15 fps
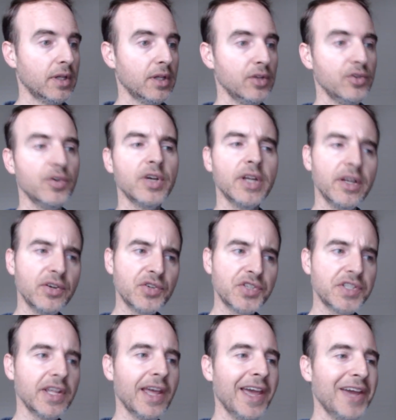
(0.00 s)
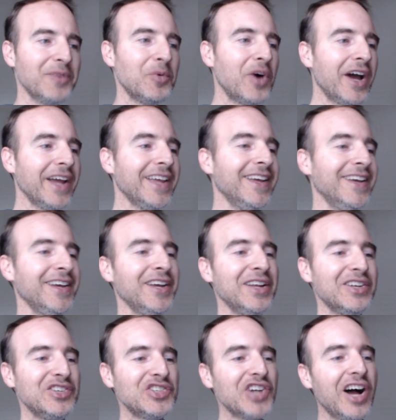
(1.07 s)
you can understand why
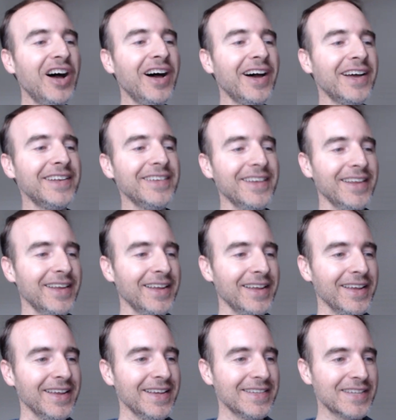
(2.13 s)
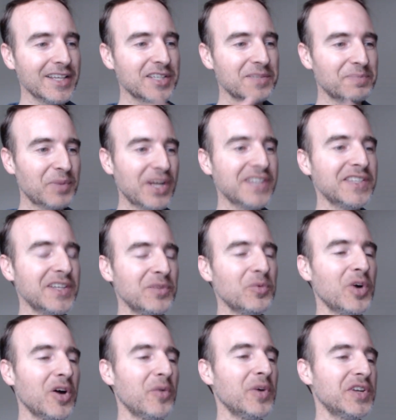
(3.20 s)
John is expressing
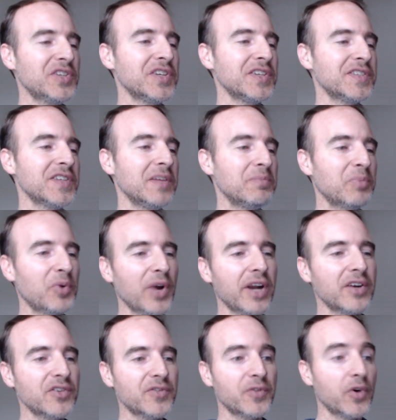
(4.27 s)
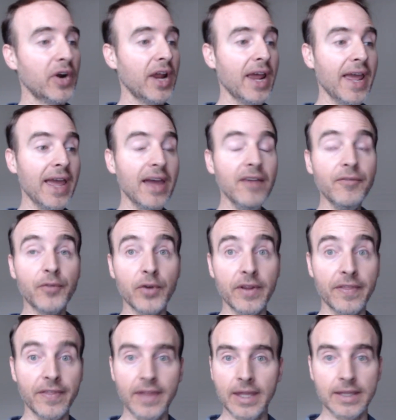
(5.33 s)
well wishes and prayers for
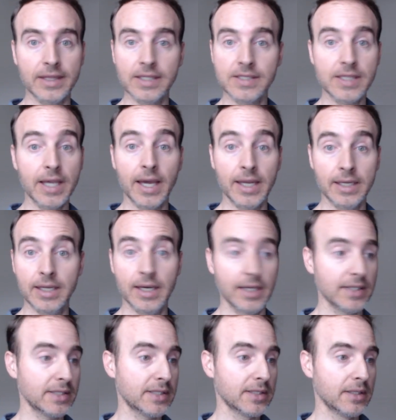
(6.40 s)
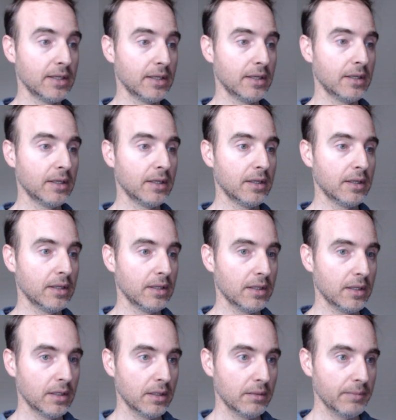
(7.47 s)
everything this guy does.
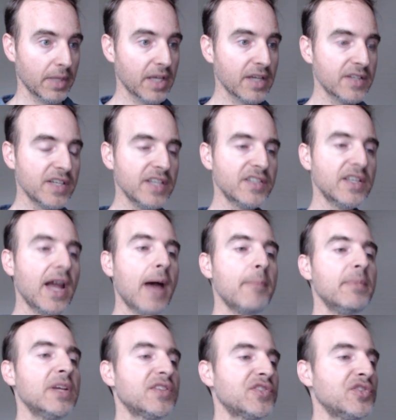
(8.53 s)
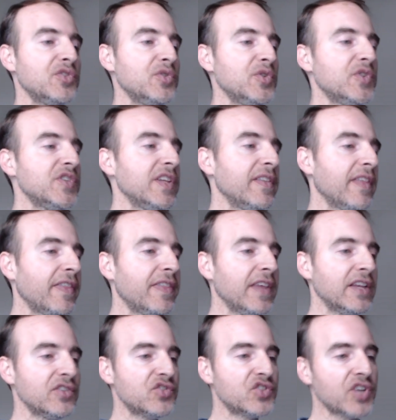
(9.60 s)
Because he's not misusing the
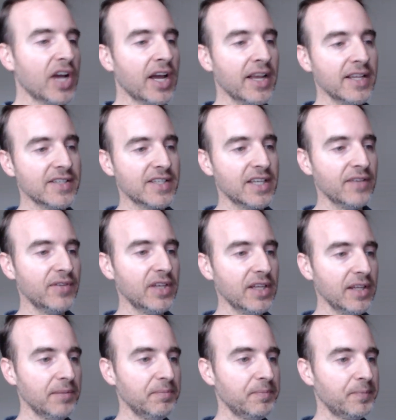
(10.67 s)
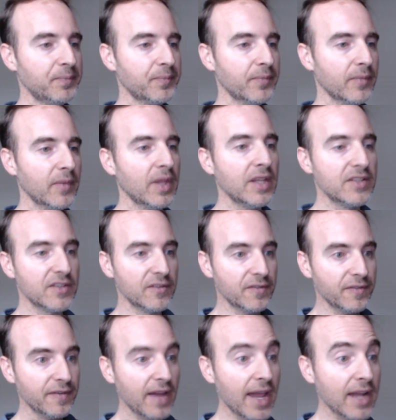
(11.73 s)
things Jah has given him. He's in
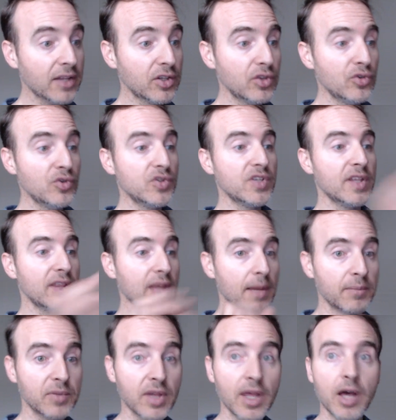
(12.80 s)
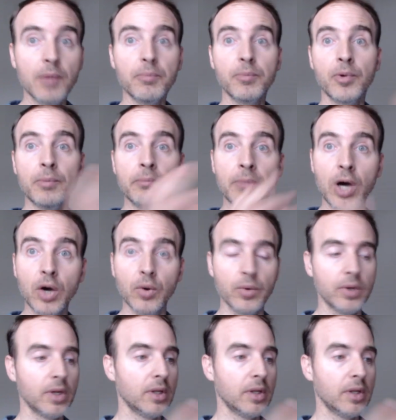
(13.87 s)
fact using them to help promote